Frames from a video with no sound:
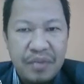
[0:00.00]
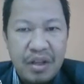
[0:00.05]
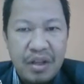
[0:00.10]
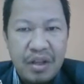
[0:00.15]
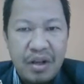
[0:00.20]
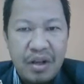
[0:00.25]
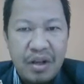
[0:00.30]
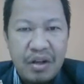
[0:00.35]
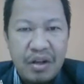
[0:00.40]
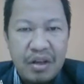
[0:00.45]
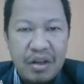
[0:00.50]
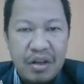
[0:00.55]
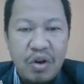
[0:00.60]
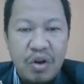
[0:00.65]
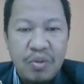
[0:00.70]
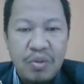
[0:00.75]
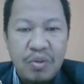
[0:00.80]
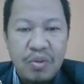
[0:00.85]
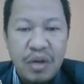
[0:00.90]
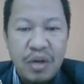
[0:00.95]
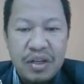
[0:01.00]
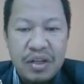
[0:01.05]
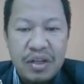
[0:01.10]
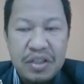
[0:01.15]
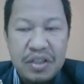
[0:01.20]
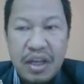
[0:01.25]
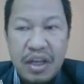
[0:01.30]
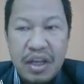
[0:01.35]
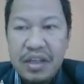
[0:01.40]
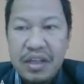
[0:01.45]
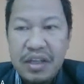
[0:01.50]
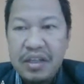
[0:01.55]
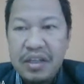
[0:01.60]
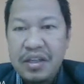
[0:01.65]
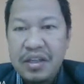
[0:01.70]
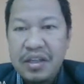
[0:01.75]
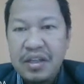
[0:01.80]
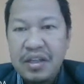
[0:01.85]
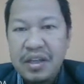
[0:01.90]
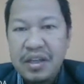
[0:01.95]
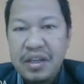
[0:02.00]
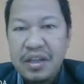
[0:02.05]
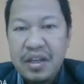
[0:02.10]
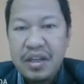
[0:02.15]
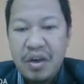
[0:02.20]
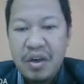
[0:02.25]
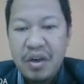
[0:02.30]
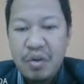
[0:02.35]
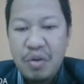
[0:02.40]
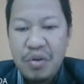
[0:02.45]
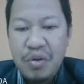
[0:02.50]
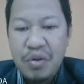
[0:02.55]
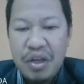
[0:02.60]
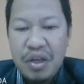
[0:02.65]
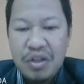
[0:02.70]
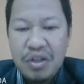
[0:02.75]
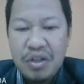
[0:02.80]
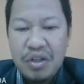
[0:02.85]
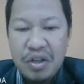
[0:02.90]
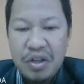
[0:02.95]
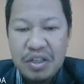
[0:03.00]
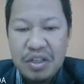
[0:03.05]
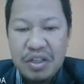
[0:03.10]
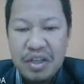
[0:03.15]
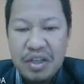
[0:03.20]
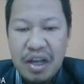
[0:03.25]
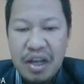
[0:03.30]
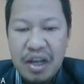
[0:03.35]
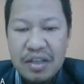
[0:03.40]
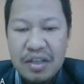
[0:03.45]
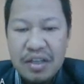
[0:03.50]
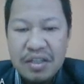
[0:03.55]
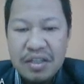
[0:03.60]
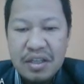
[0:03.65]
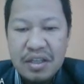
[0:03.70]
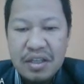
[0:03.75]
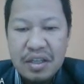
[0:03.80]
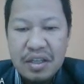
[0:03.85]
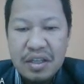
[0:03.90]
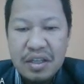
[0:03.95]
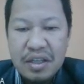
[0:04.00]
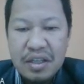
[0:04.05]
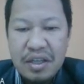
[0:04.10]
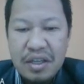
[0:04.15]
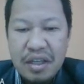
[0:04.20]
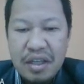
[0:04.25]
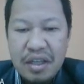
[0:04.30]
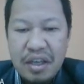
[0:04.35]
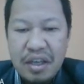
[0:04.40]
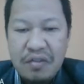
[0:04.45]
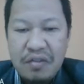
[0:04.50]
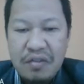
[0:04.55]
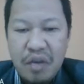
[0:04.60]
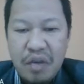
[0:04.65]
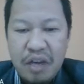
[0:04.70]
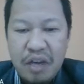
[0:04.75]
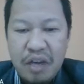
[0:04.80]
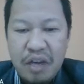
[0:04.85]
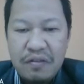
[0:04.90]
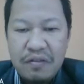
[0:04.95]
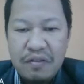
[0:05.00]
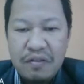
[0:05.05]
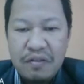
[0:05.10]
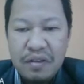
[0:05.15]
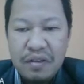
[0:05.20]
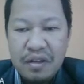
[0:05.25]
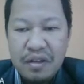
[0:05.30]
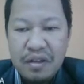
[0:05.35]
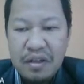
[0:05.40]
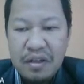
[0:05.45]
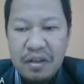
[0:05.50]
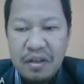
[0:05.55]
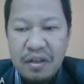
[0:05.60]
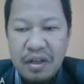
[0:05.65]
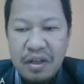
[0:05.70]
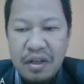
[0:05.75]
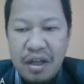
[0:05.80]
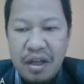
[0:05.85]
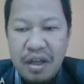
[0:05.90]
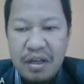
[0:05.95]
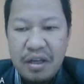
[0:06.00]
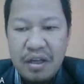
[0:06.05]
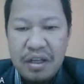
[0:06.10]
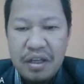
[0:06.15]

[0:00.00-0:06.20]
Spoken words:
Okay, hope you understand, hope you enjoy this class. If you have any